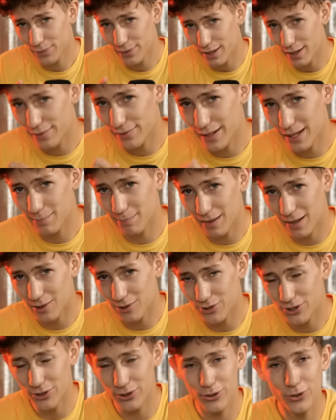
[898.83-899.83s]
hit that
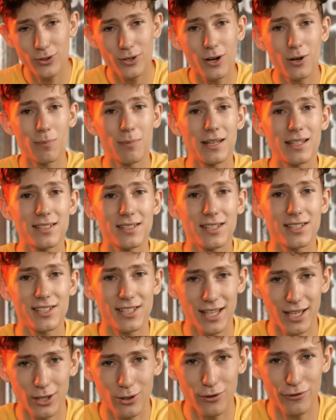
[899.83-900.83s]
bell so you don't miss a
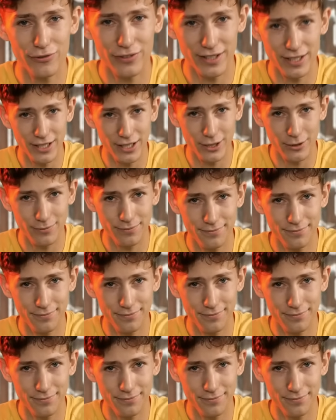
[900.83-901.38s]
single video.